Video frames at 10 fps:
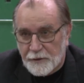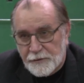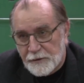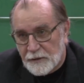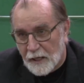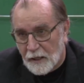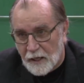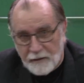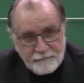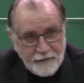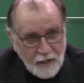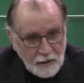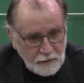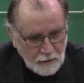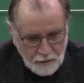you, and she's got a lot of
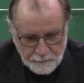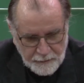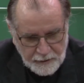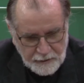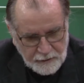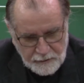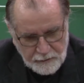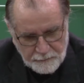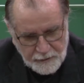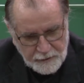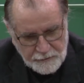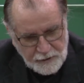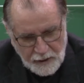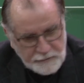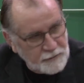fire. Megan
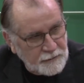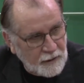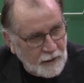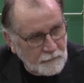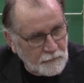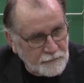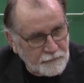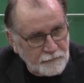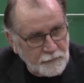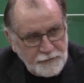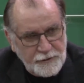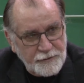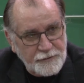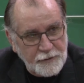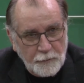Johnson tonight was
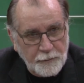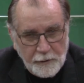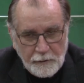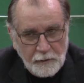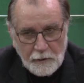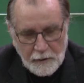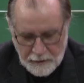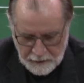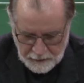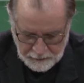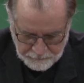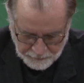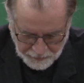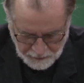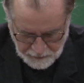just super. And,
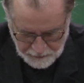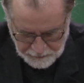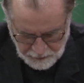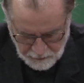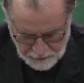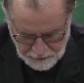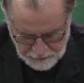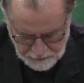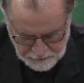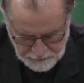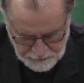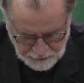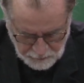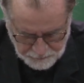you know, it just goes